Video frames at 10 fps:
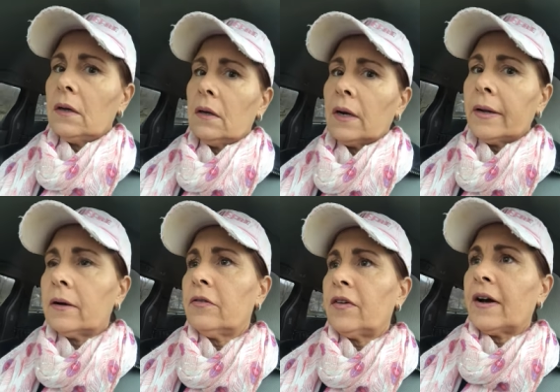i know
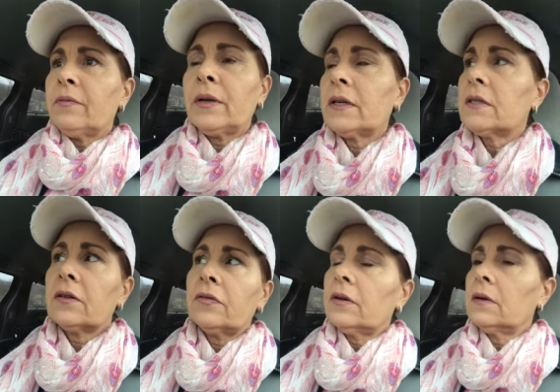five minutes of
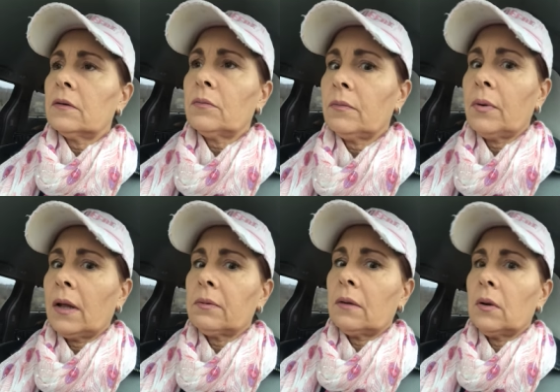blah
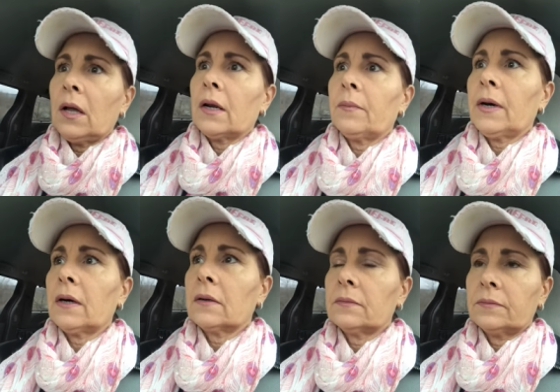blah blah and about
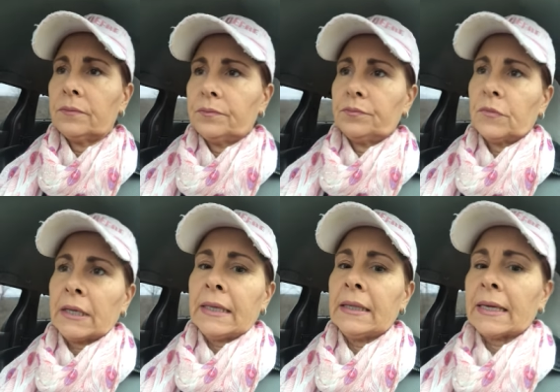the,
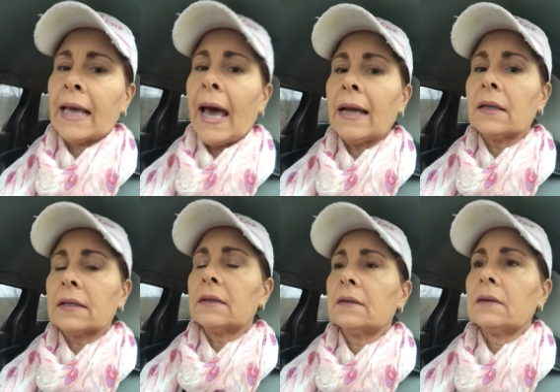the cattle
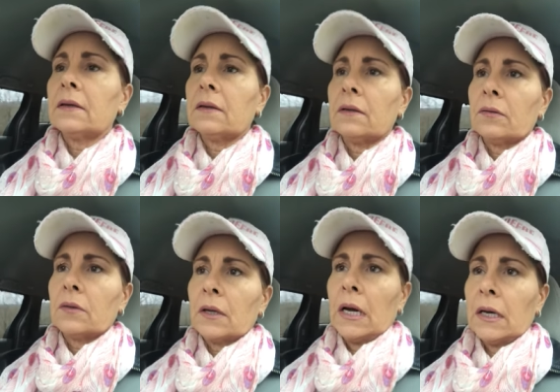
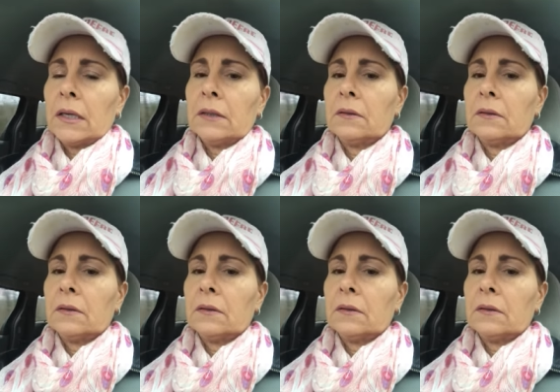uh,